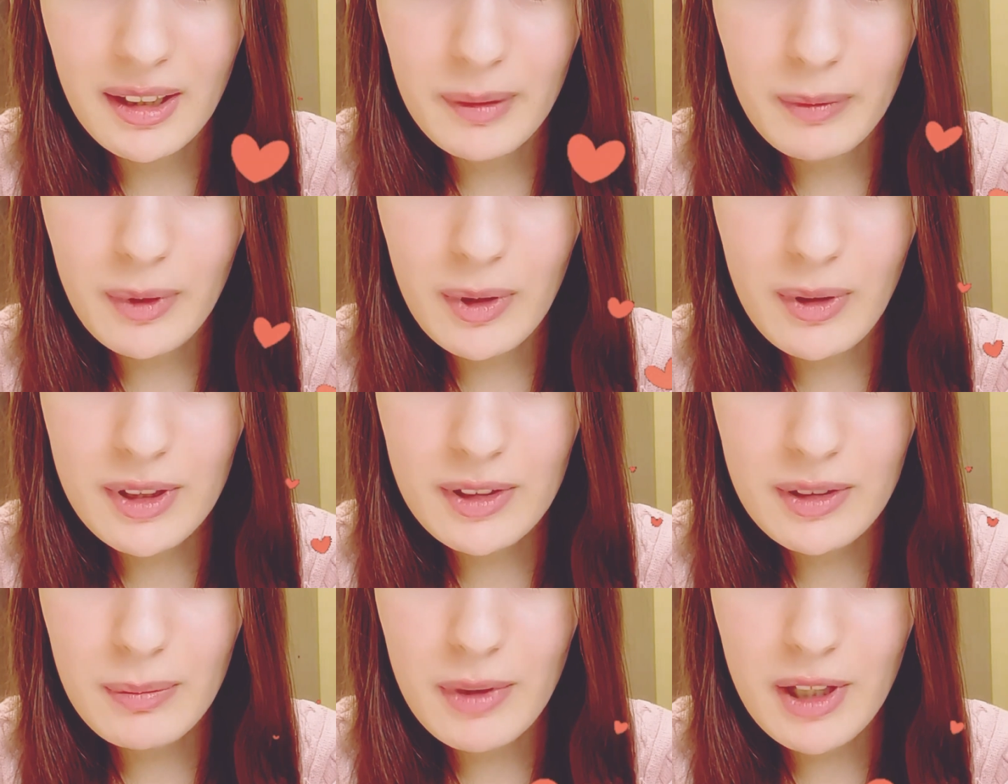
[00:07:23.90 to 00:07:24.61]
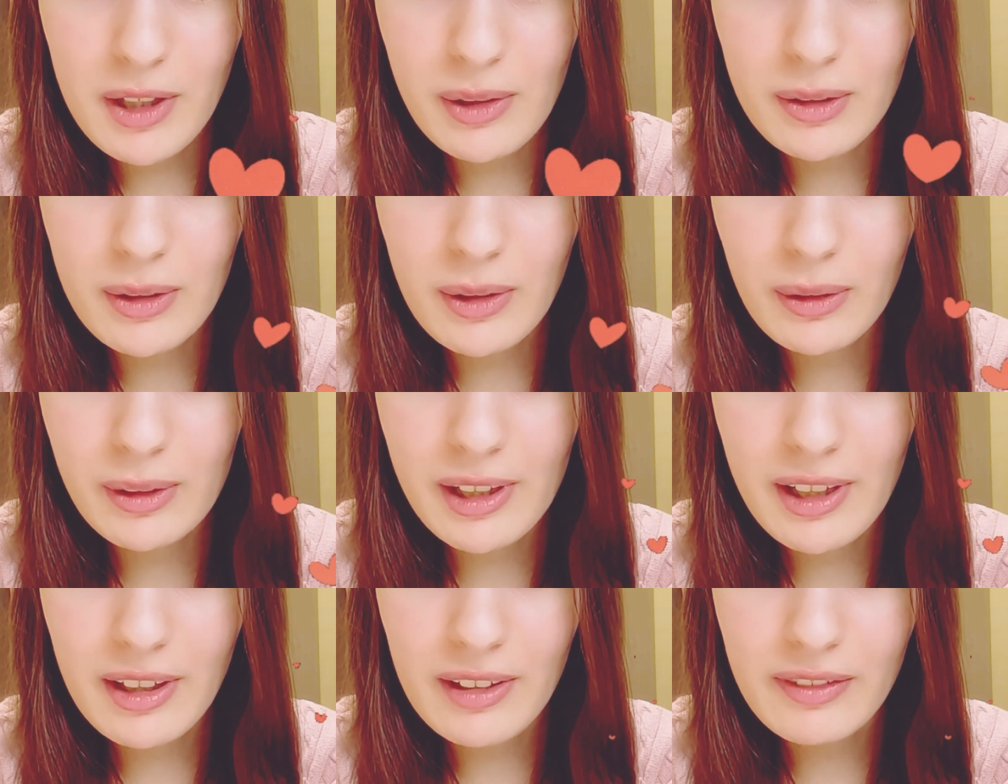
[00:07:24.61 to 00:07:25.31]
I'm going to
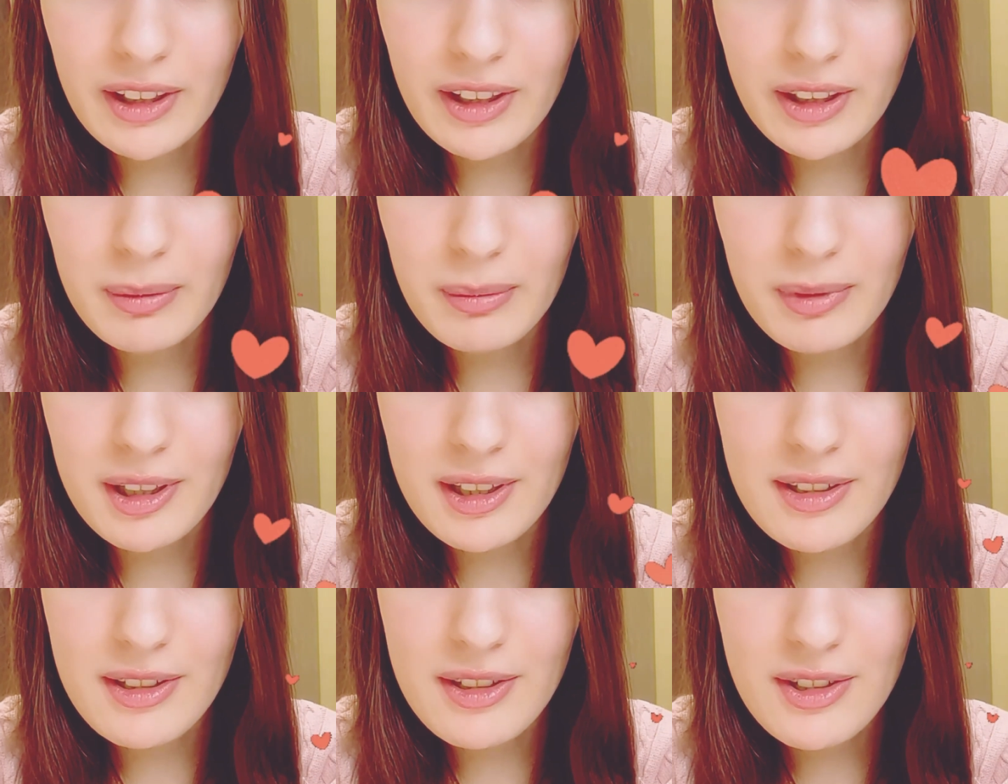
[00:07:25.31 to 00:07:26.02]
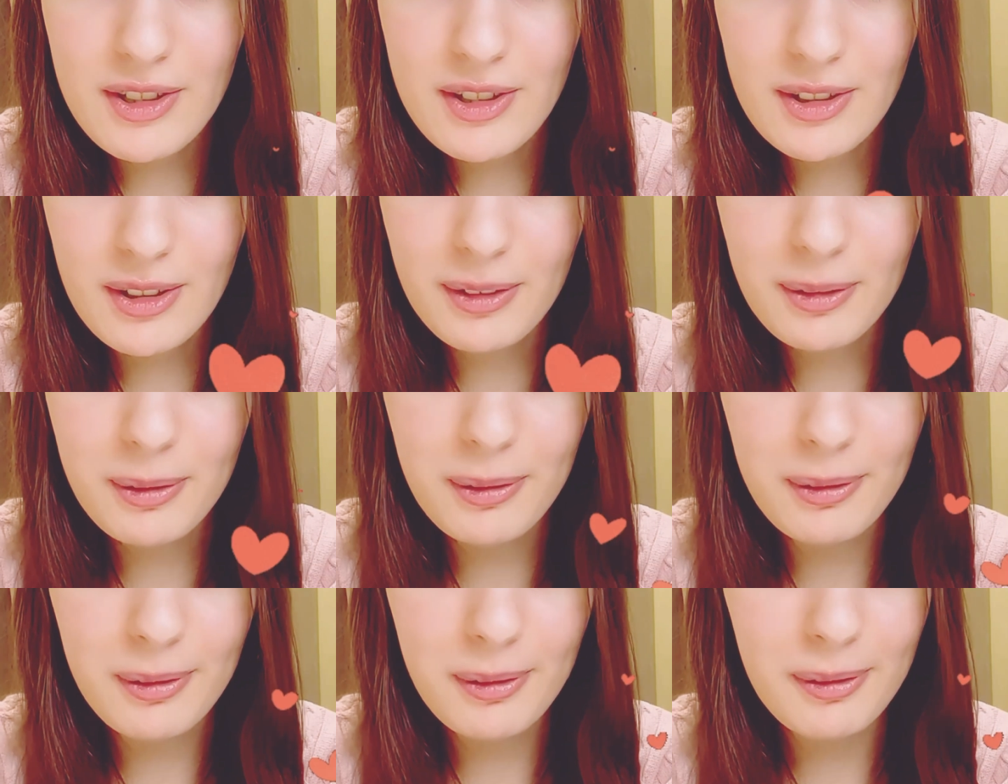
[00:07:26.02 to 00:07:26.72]
bet you don't yell very
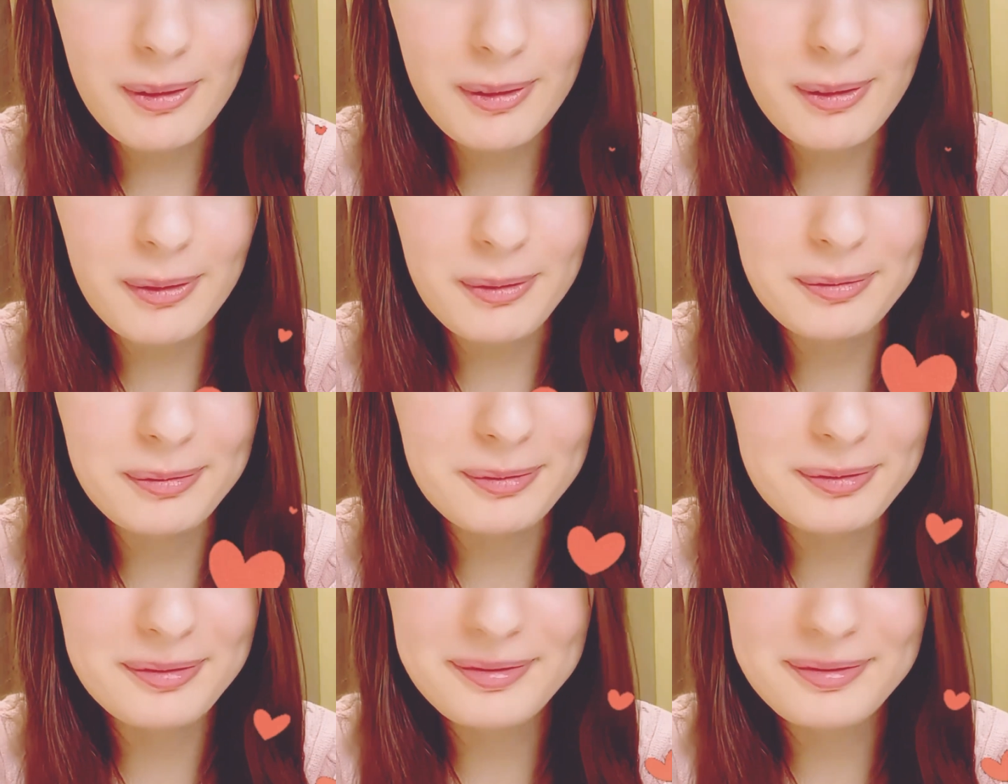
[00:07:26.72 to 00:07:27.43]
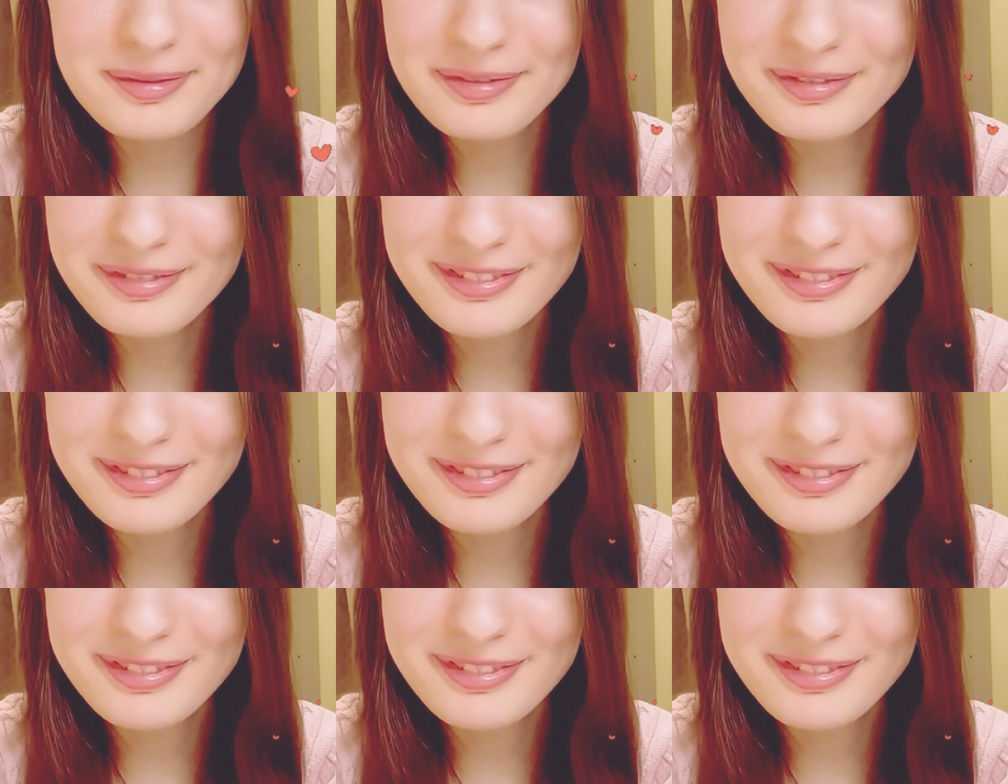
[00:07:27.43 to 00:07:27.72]
much. Oh.